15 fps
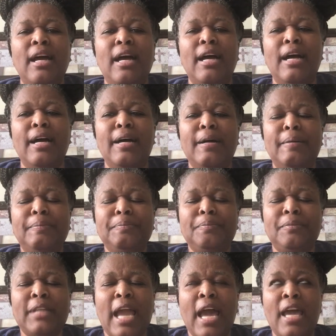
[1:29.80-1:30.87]

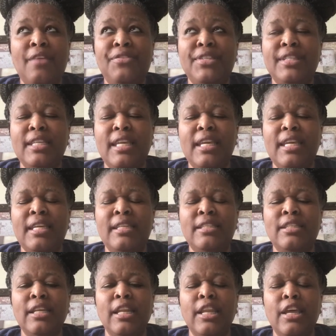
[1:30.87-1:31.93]
I've seen
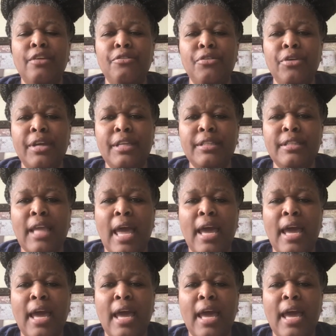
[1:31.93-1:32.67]
deliverance.